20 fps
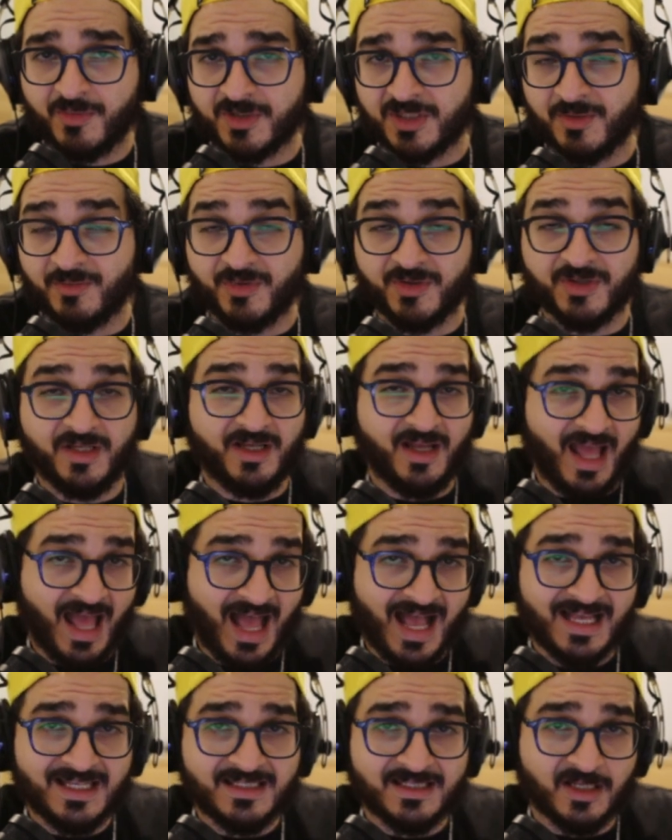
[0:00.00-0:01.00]
per day as
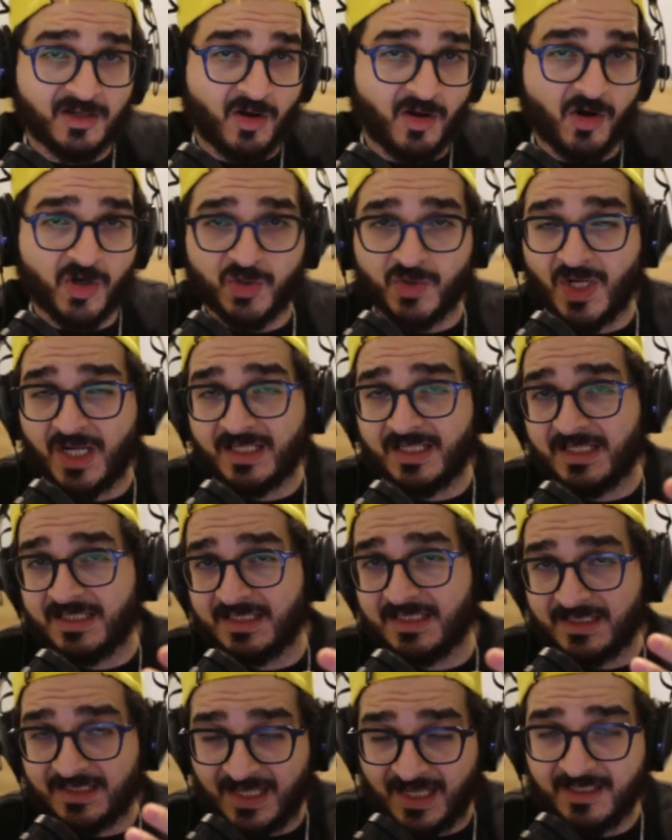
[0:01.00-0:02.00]
the contract is
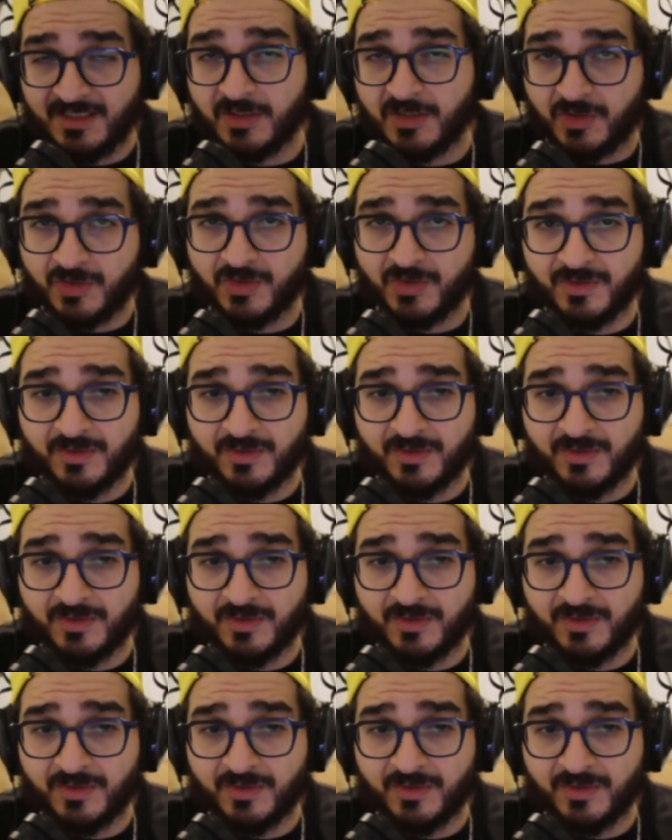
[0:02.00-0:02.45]
intended to.